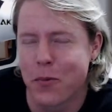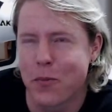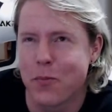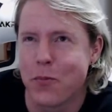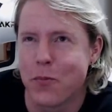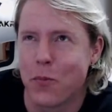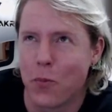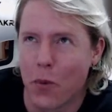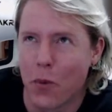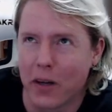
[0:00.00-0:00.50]

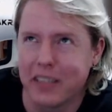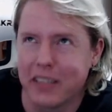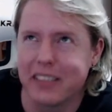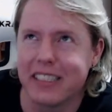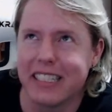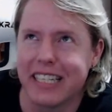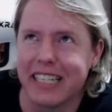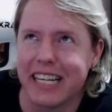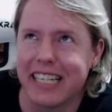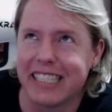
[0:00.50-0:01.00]

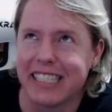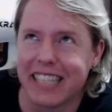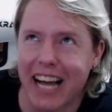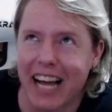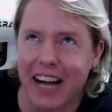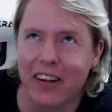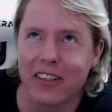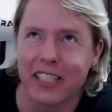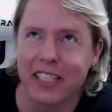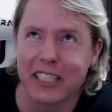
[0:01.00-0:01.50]
wasn't
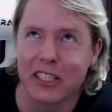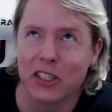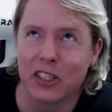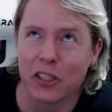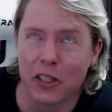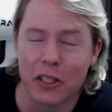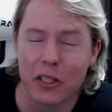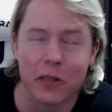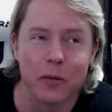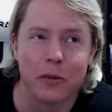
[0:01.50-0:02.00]
entirely
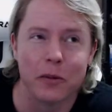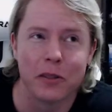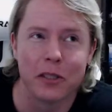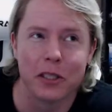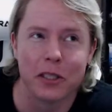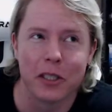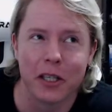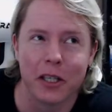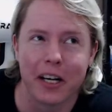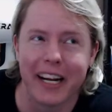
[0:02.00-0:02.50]
sure it was a
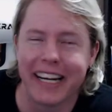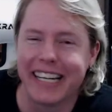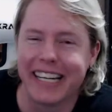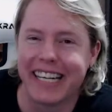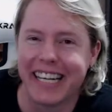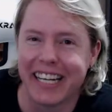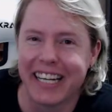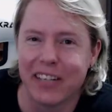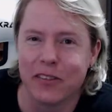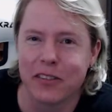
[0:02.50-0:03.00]
good
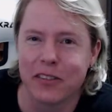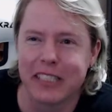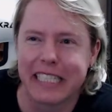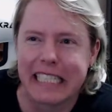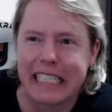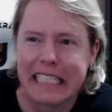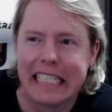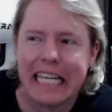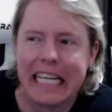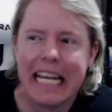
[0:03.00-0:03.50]
idea. I was like,